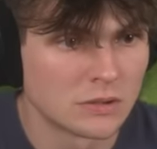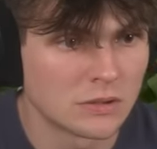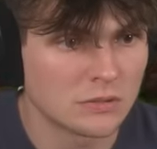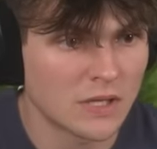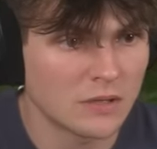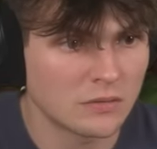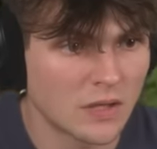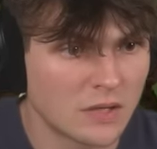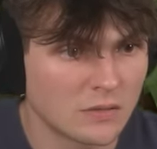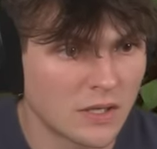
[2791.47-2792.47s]
Okay,
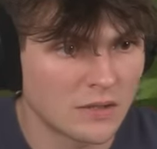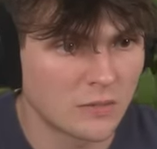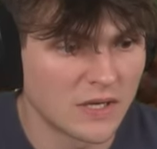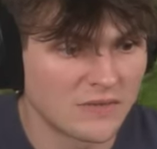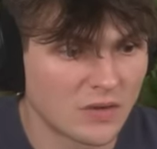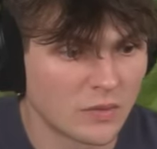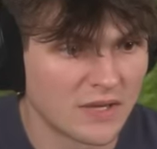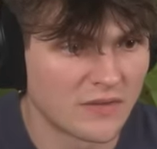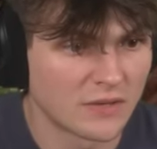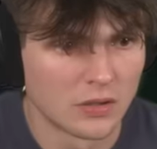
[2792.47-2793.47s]
okay, okay. We're leaving, we're
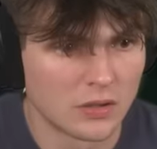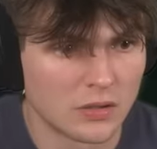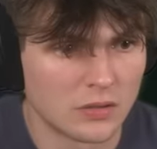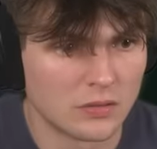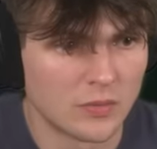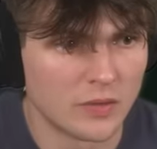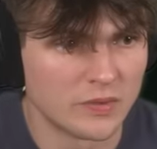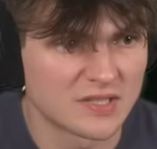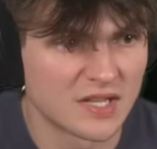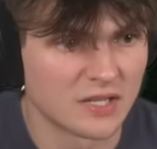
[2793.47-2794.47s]
leaving. Oh my, we're
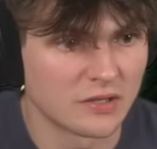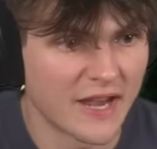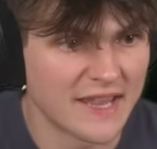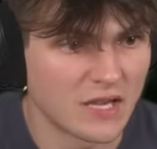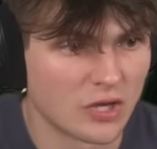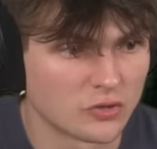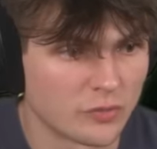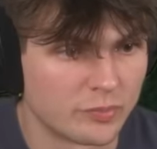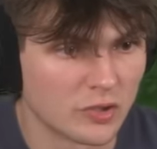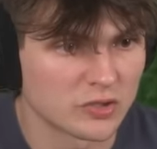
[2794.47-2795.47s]
still a good 800
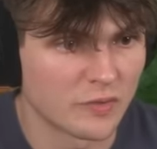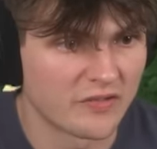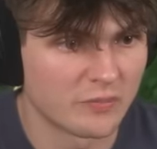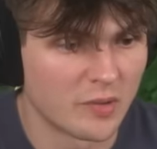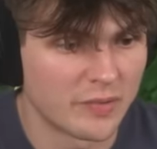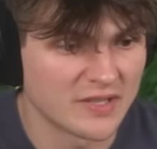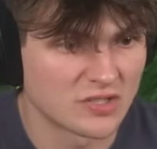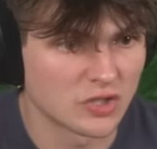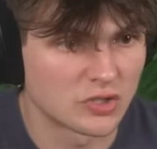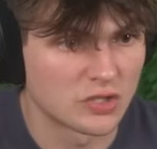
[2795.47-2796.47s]
blocks away from our base.
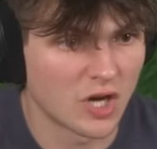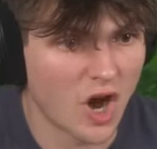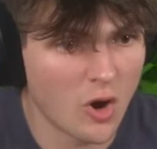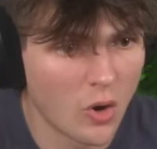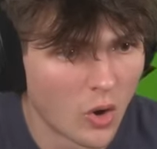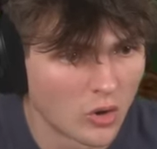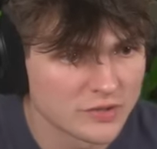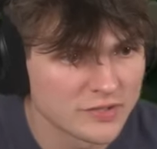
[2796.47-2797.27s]
Just go!